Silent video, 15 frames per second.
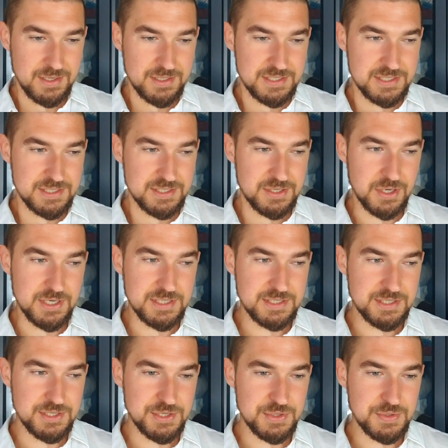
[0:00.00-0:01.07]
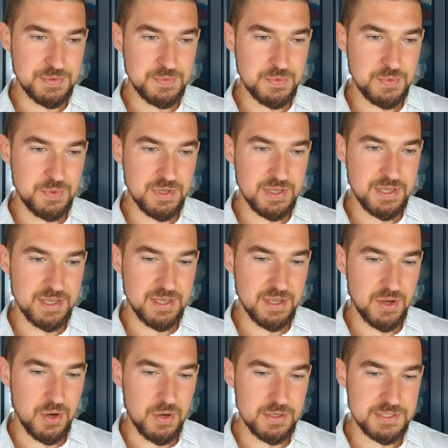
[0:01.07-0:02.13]
start to
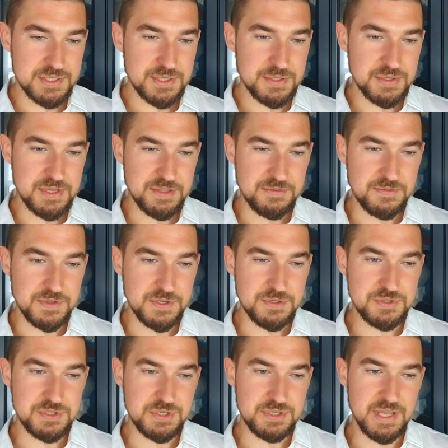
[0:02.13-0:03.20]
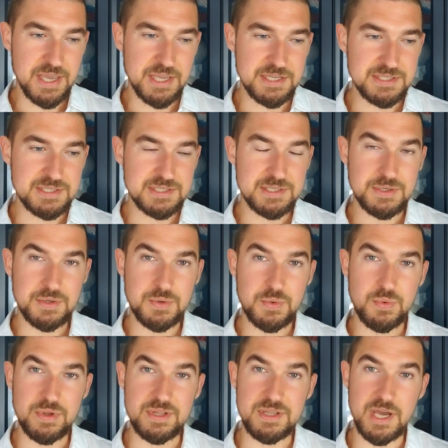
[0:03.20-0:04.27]
also infuse your days
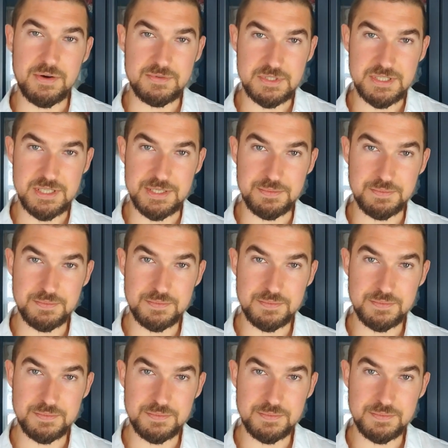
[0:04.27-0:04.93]
with novelty.